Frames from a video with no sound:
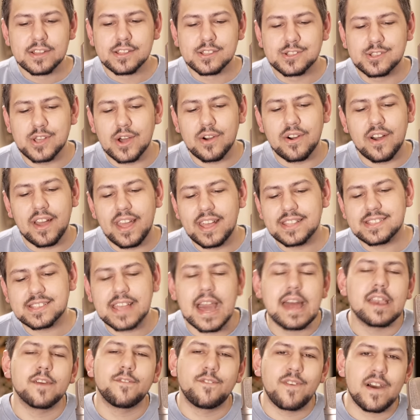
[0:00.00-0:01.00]
So it's
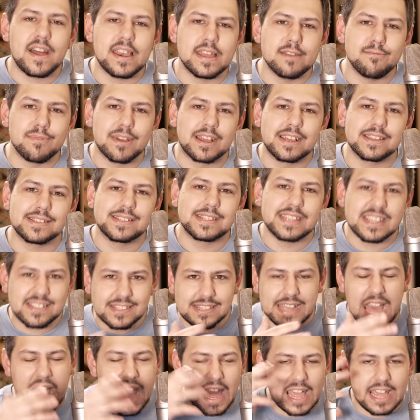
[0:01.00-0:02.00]
kind of funny because
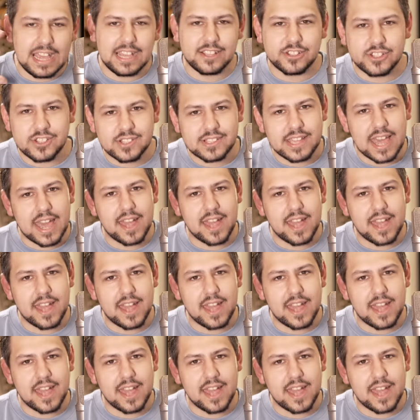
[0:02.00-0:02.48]
this guy, he just